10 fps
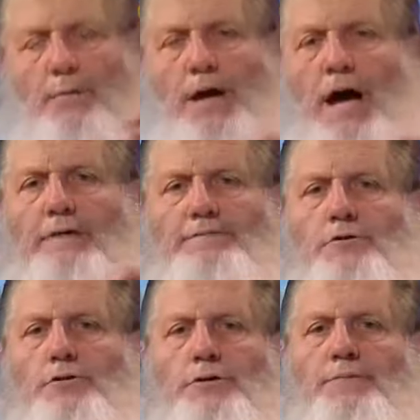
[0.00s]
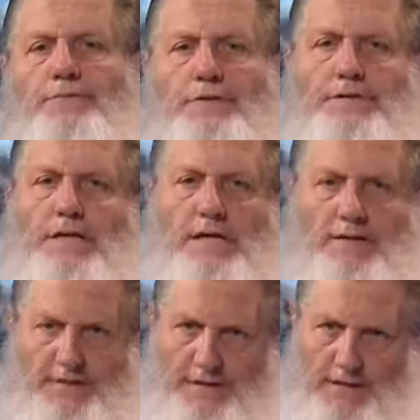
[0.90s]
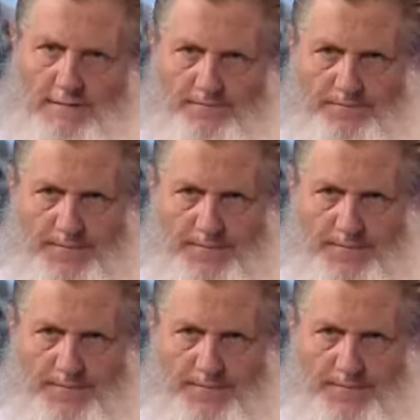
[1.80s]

and we have to do them for the sake of Allah.